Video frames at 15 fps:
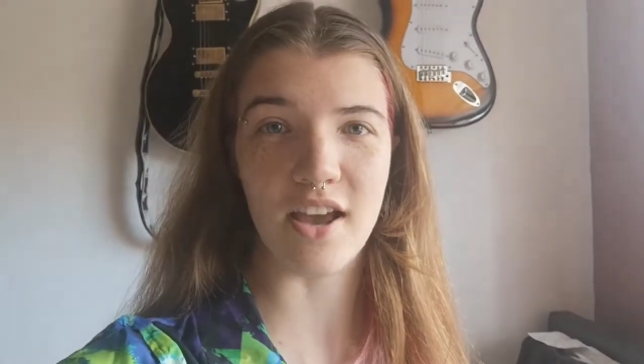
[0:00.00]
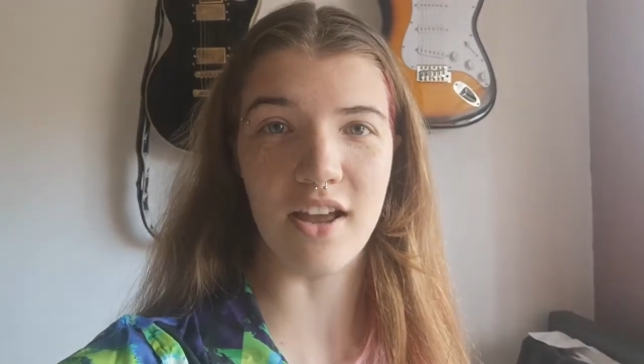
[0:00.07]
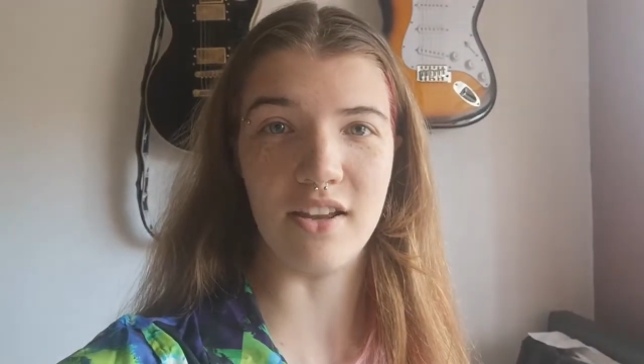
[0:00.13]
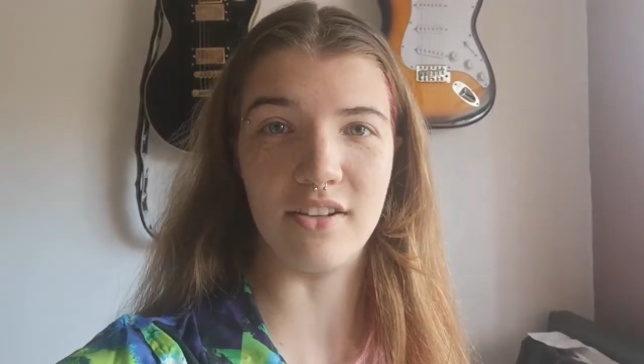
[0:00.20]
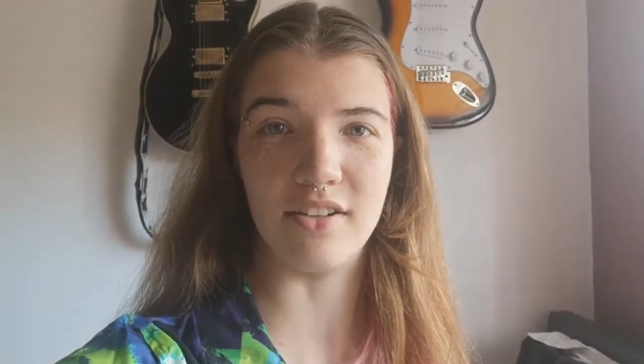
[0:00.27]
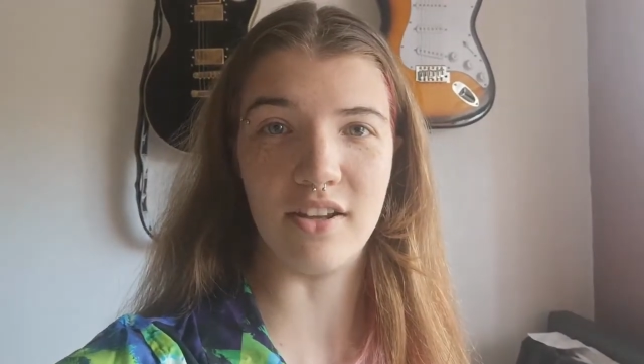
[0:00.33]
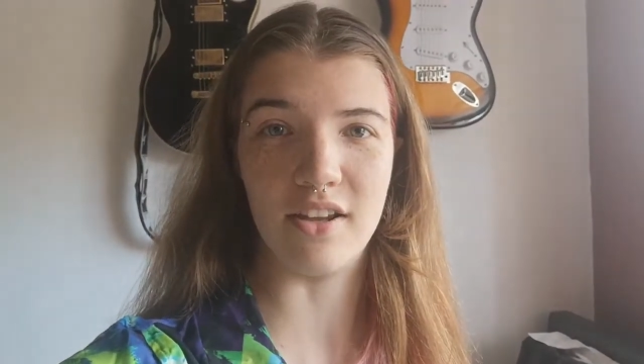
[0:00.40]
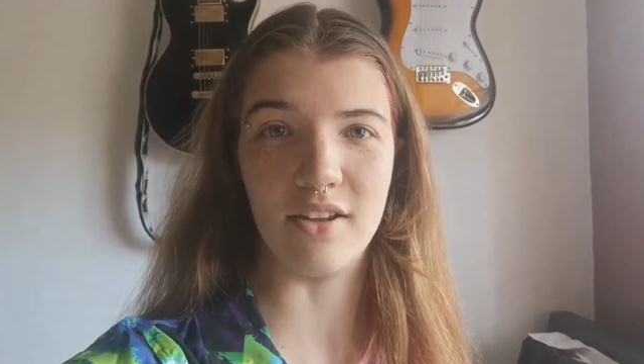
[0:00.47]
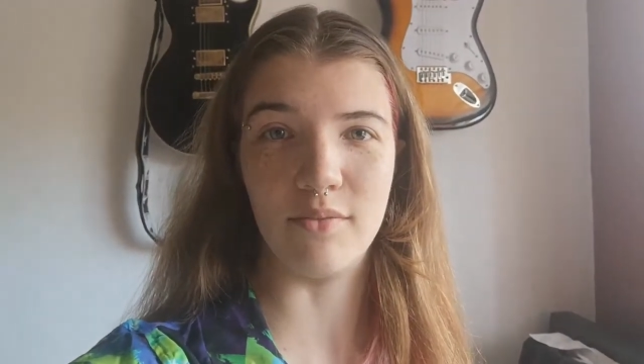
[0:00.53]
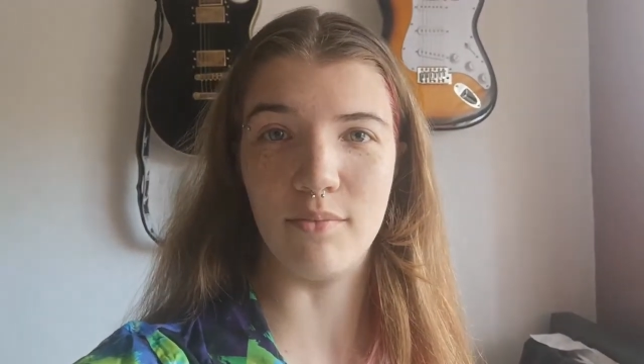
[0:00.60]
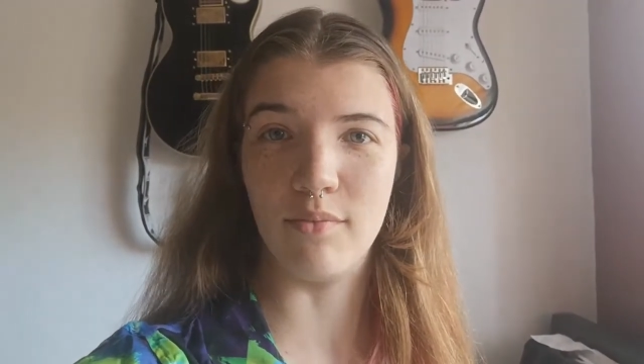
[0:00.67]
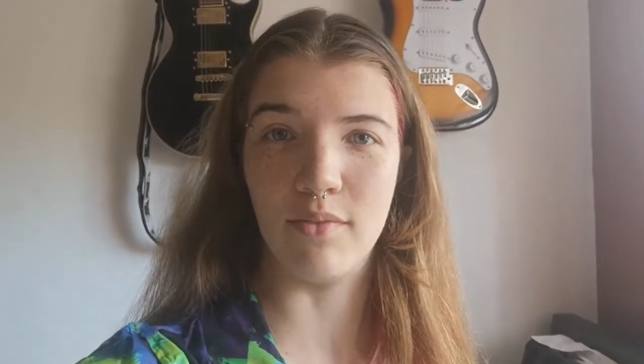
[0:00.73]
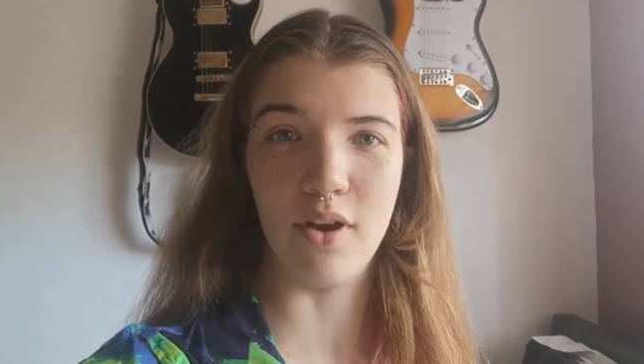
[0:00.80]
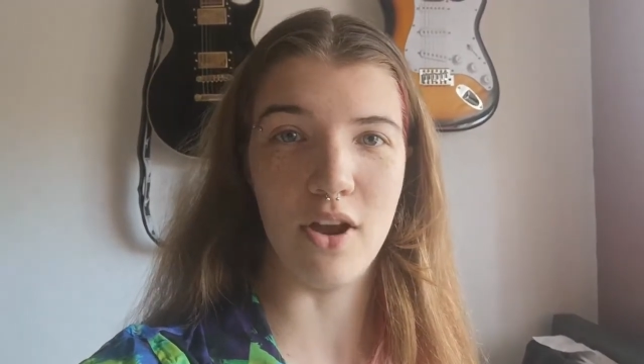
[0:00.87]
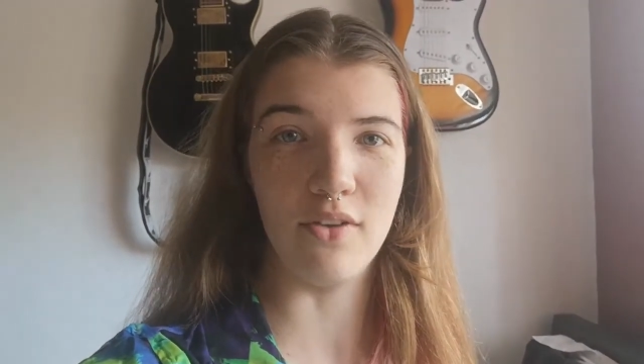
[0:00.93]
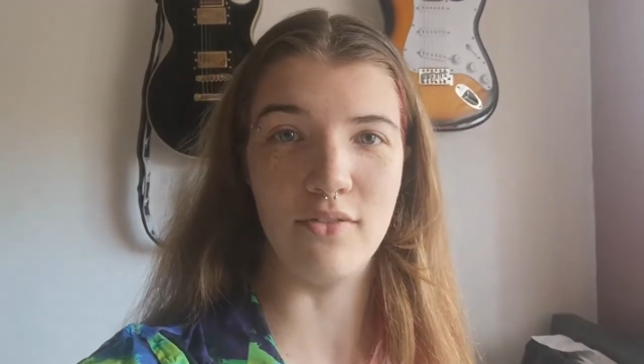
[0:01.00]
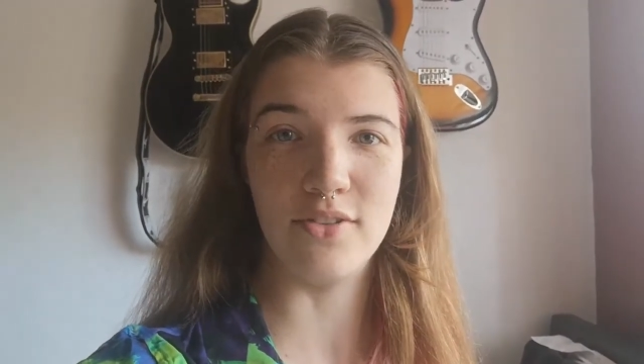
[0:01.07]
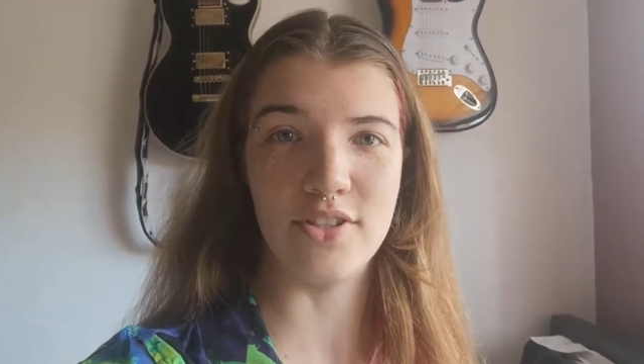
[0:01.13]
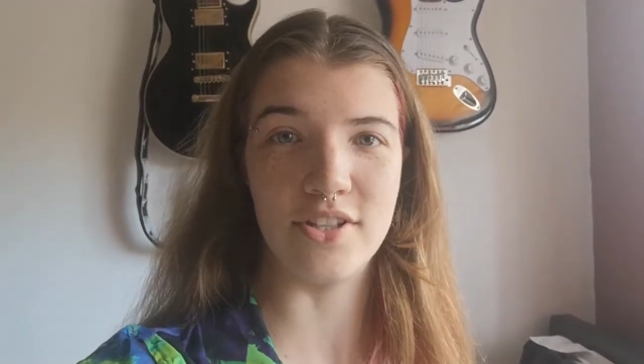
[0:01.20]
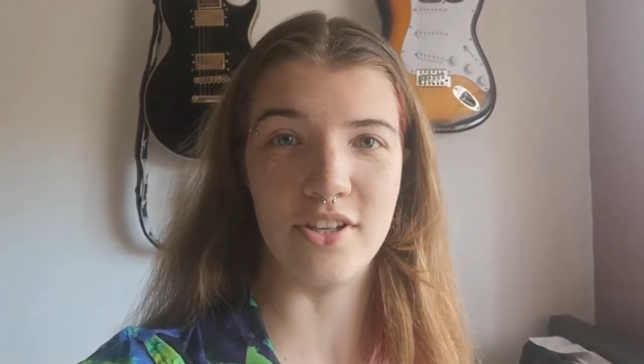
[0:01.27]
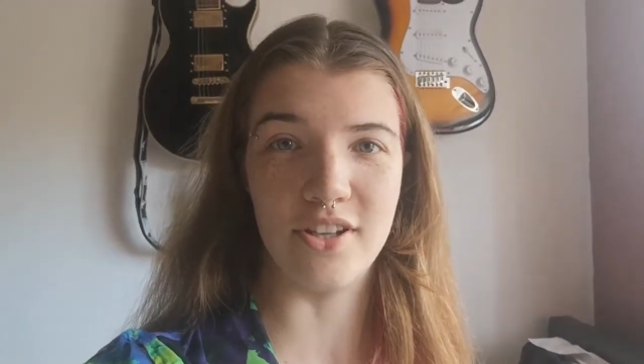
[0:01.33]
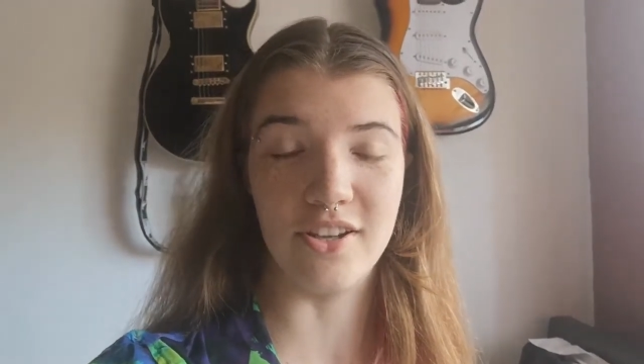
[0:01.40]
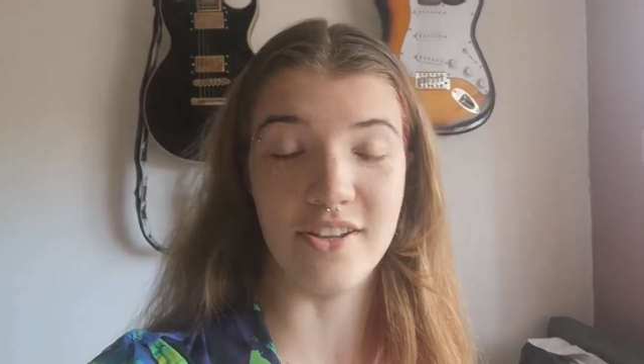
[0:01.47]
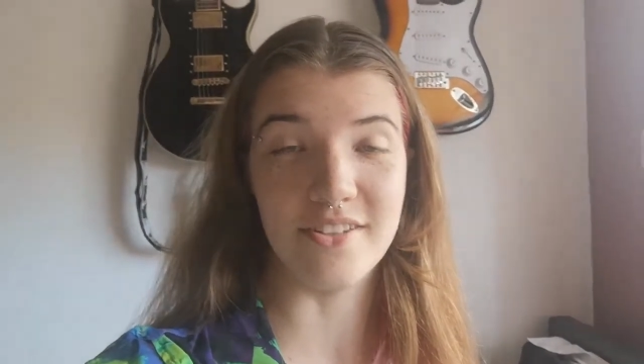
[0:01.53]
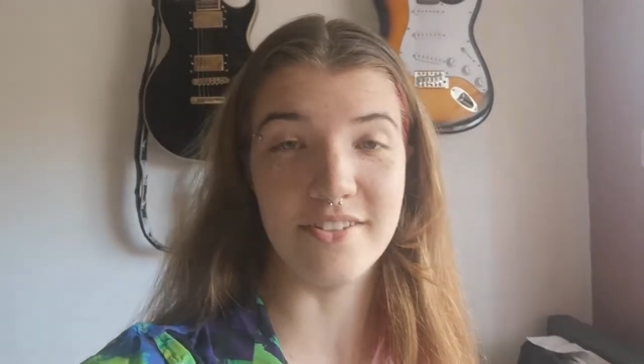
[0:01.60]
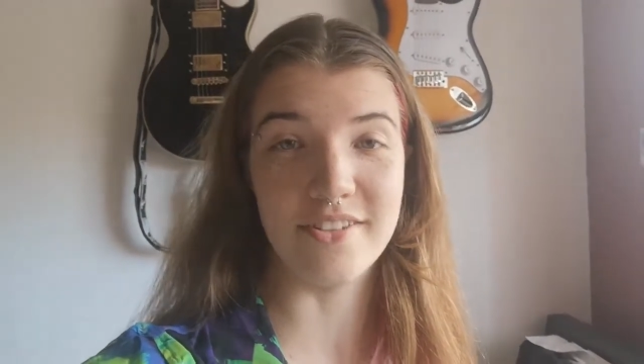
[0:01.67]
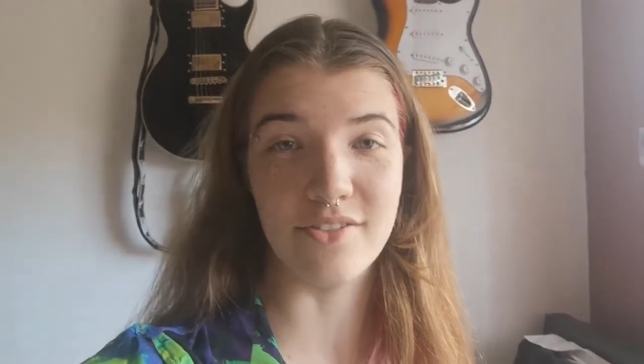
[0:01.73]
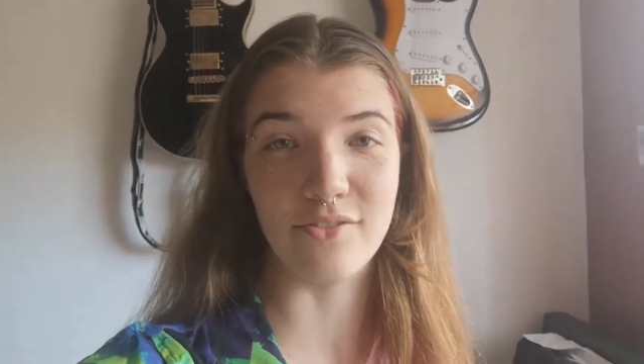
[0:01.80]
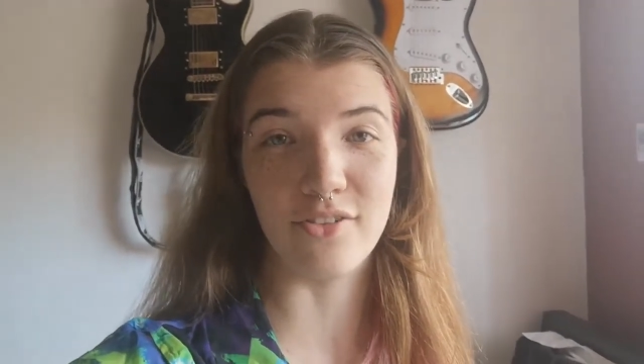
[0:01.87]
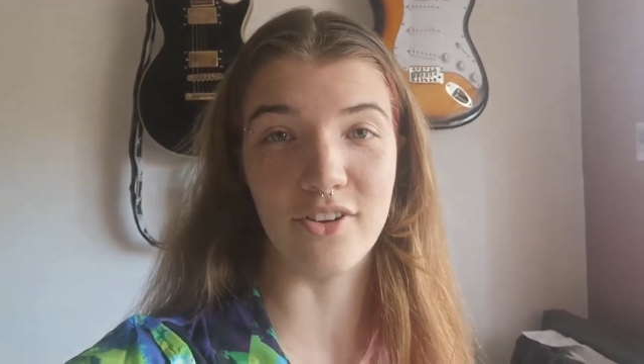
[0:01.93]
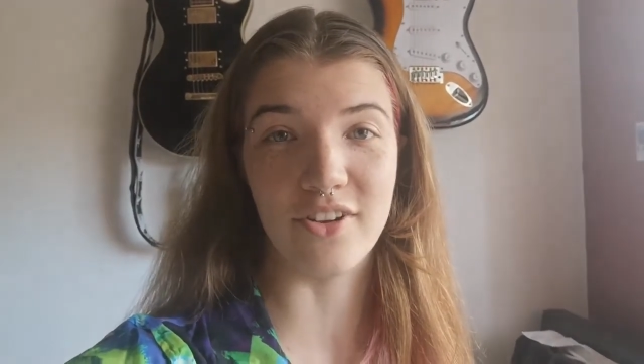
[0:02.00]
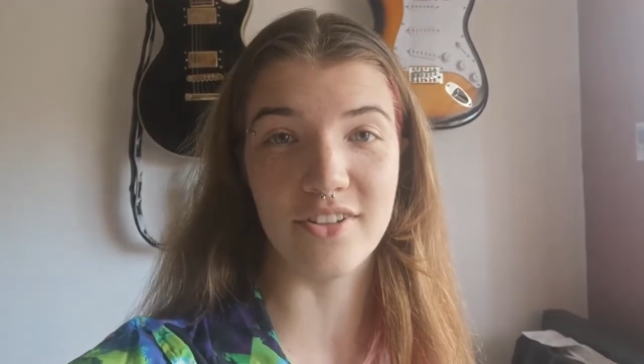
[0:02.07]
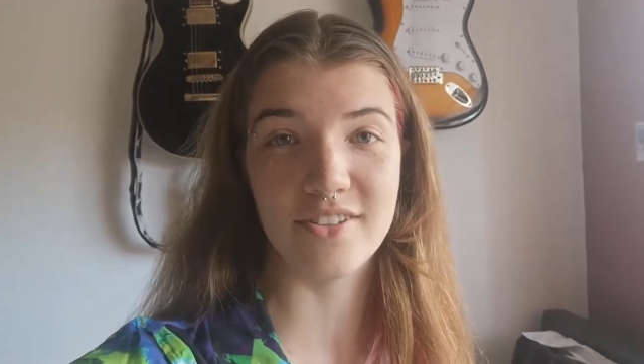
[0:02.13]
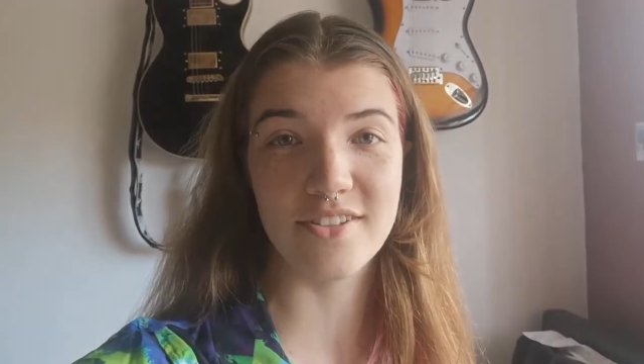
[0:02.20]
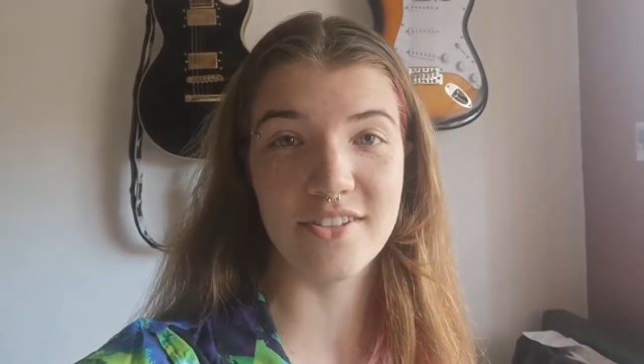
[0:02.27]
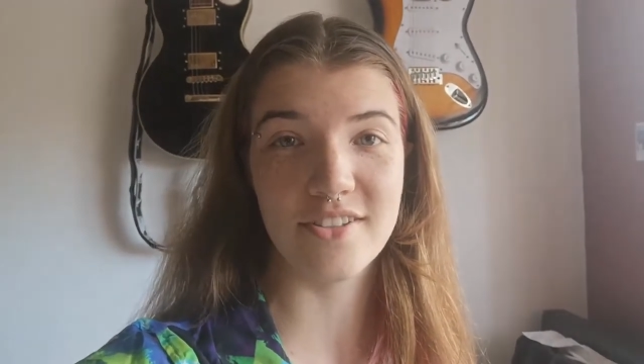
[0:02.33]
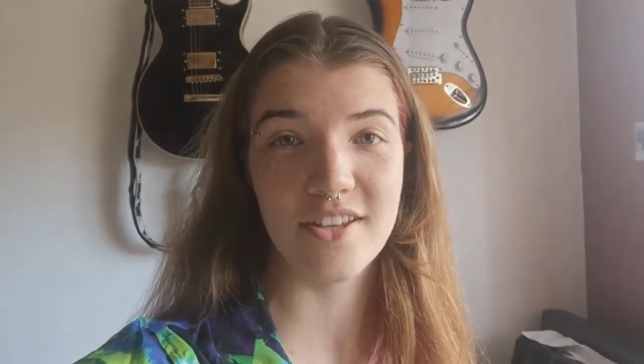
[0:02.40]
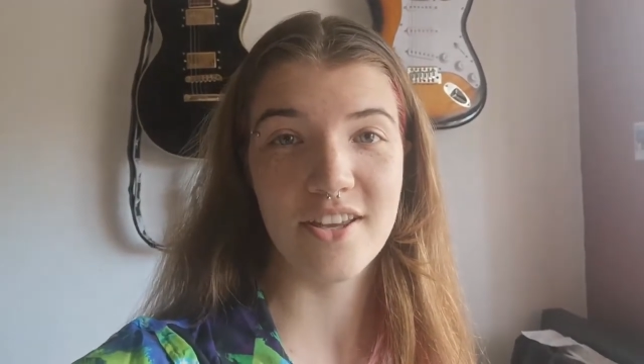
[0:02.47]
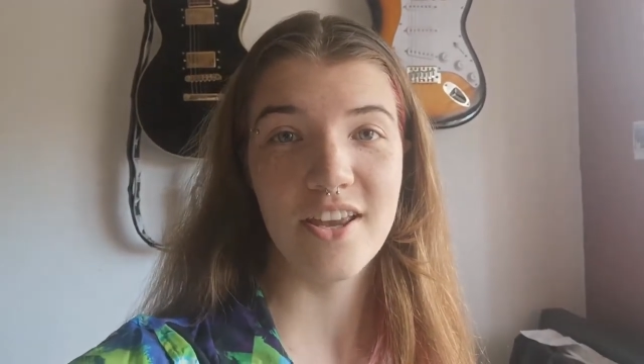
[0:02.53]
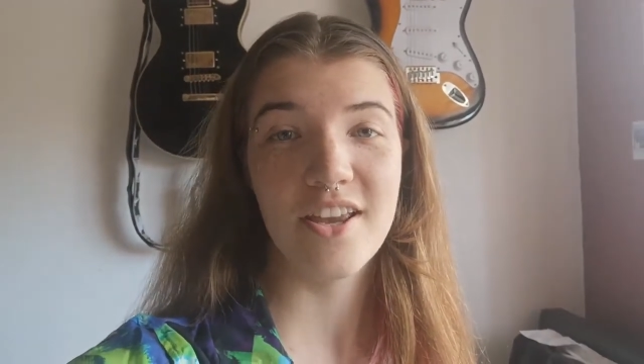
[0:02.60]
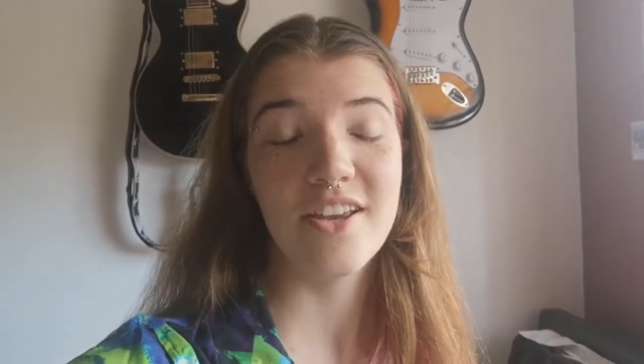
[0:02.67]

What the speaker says: and over to different